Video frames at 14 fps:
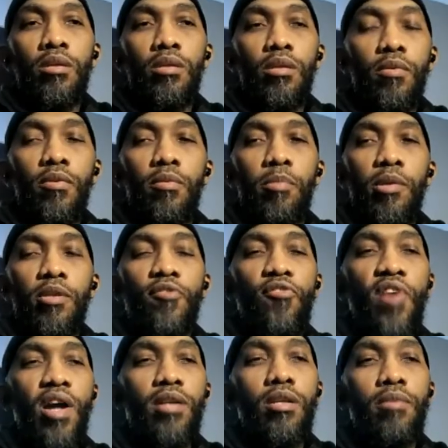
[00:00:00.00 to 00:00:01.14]
but the
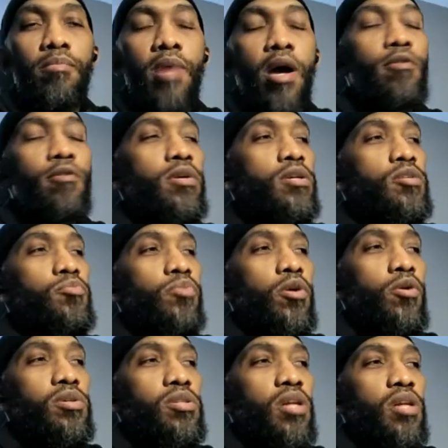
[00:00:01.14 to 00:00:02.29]
fact of the matter is,
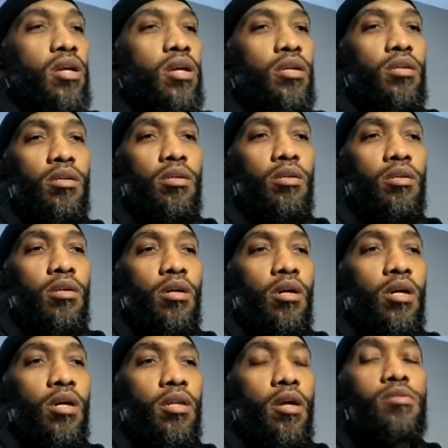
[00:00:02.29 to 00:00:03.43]
bro, is like,
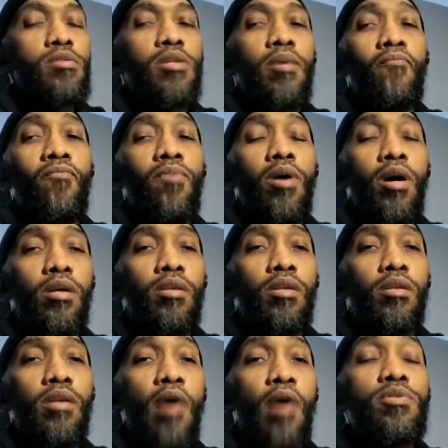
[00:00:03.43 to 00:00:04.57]
there's
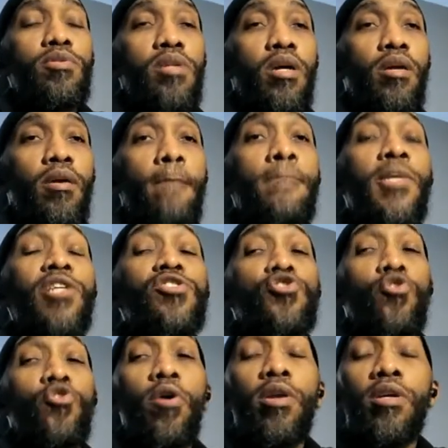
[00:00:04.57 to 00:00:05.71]
I would say
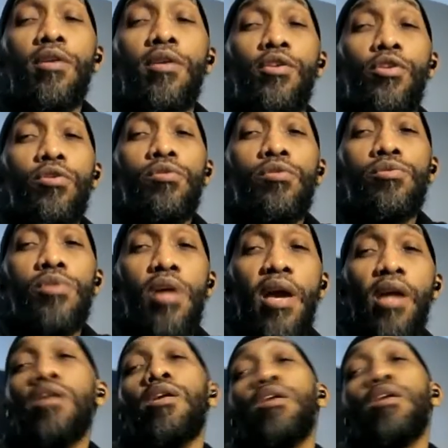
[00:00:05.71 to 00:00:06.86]
majority of the dudes
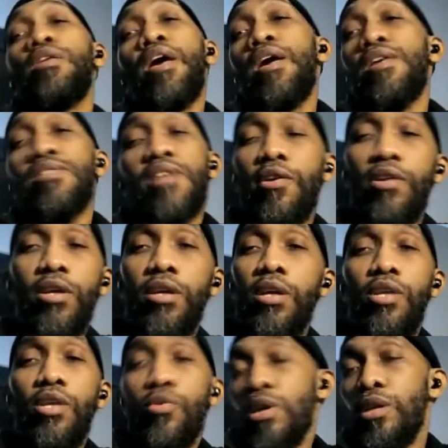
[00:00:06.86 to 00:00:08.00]
ain't getting ass out here
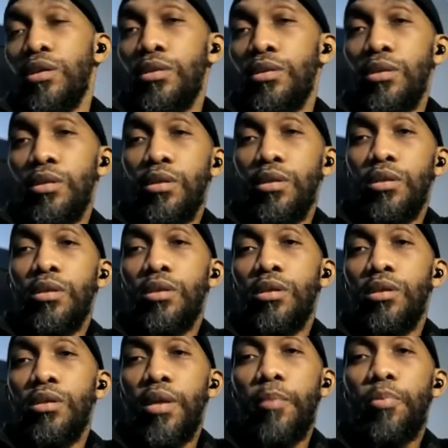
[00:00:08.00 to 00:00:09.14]
anyway.
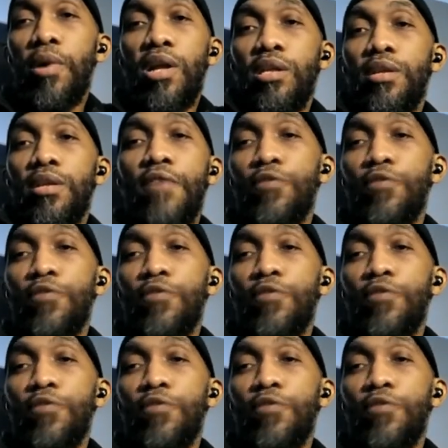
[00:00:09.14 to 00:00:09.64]
They probably